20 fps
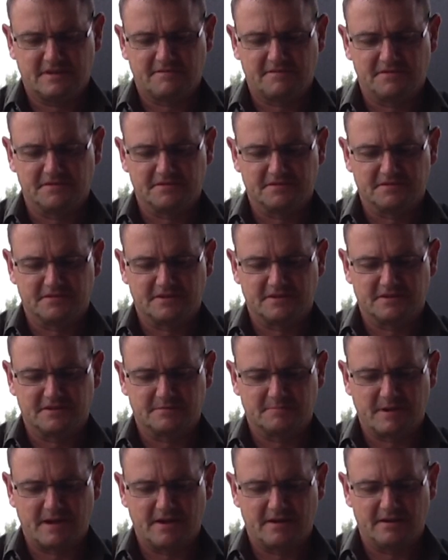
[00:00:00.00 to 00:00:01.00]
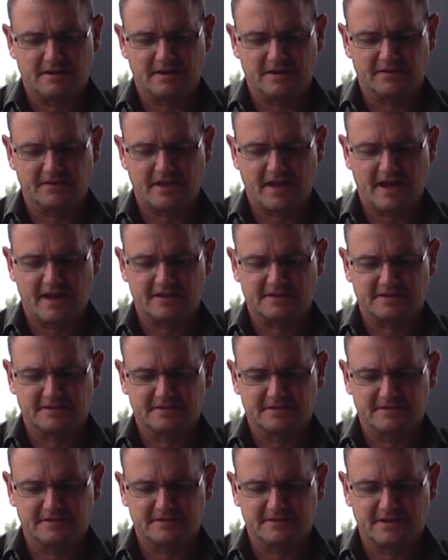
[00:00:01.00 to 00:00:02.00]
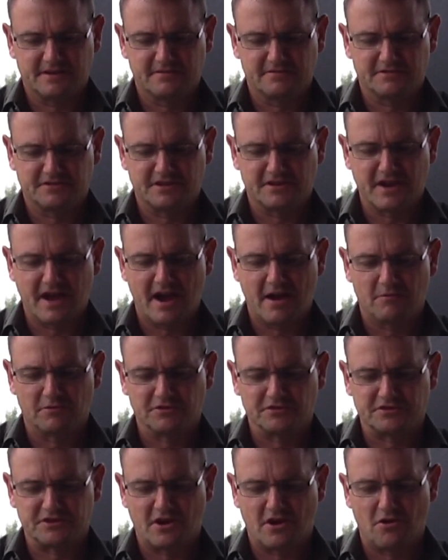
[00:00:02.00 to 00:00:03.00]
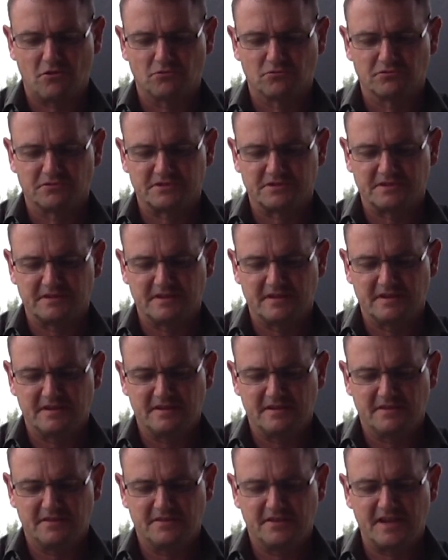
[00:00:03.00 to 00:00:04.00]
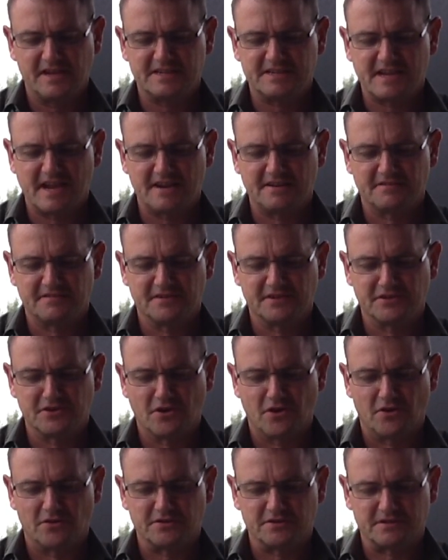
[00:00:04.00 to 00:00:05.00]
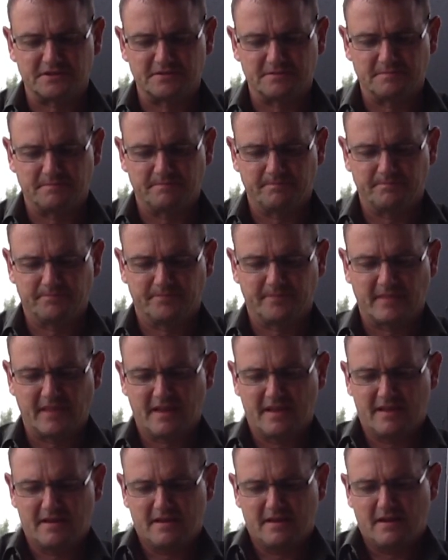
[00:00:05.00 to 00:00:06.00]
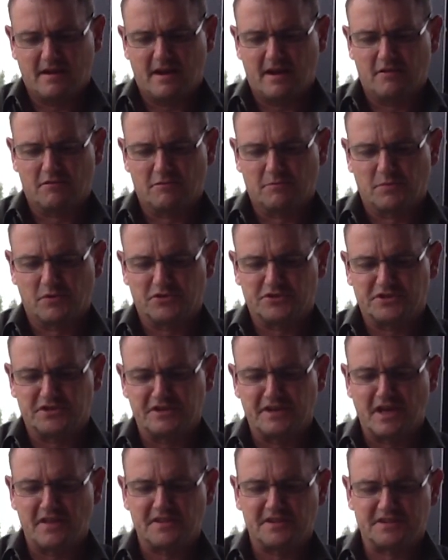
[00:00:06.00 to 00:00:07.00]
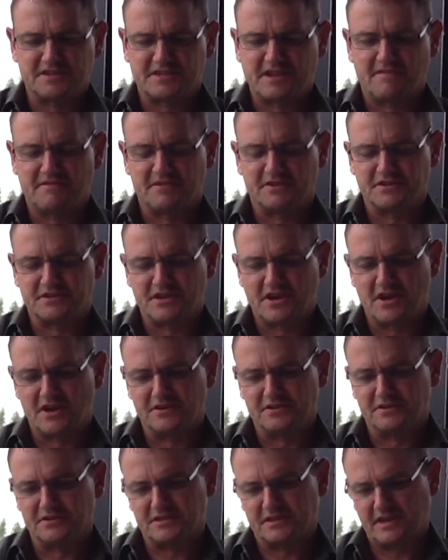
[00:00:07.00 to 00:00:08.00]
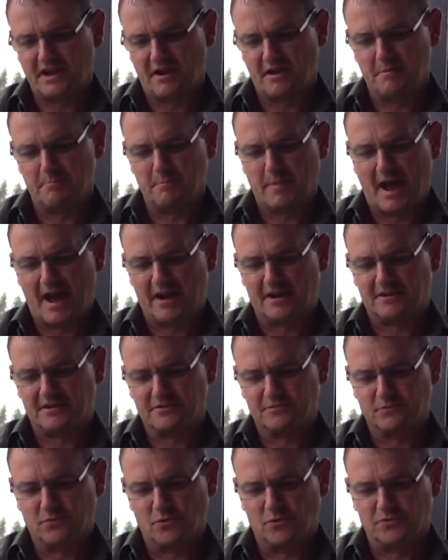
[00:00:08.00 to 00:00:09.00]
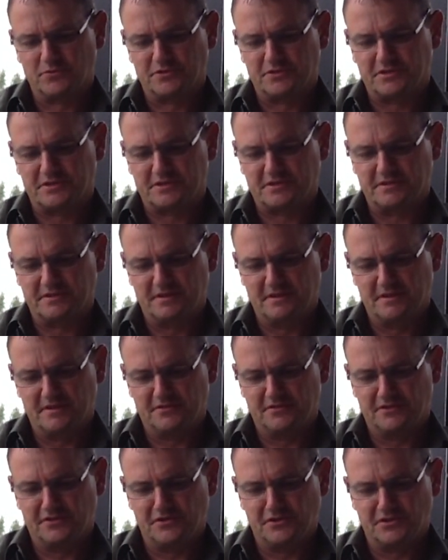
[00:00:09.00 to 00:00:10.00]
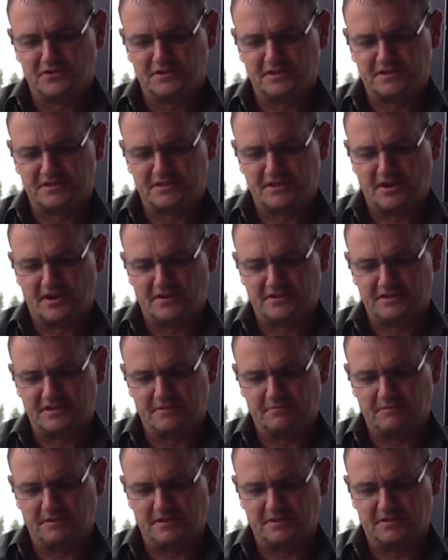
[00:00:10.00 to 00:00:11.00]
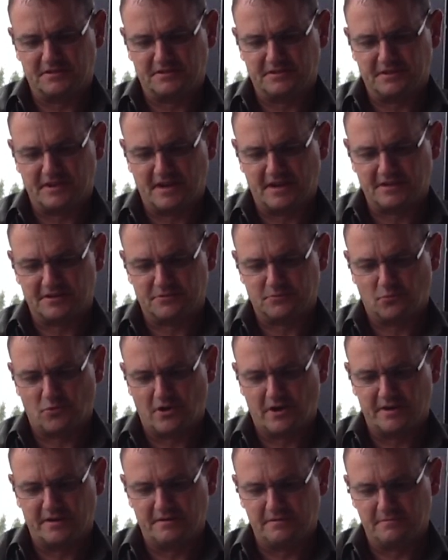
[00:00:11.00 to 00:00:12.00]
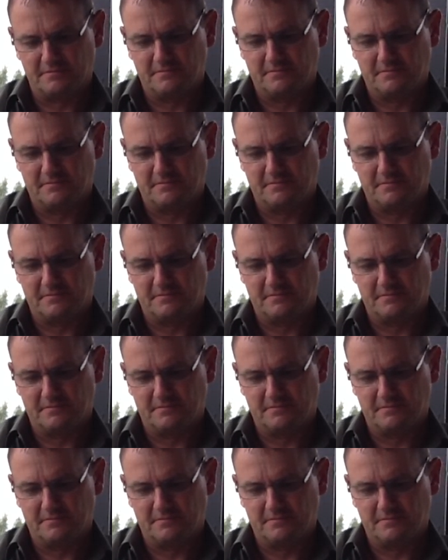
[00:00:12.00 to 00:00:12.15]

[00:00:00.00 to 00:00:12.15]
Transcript: So it's about like that. So now I want to hold this end of the knot, and I want to put another 7 turns going back towards the knot I started with. So that's 1,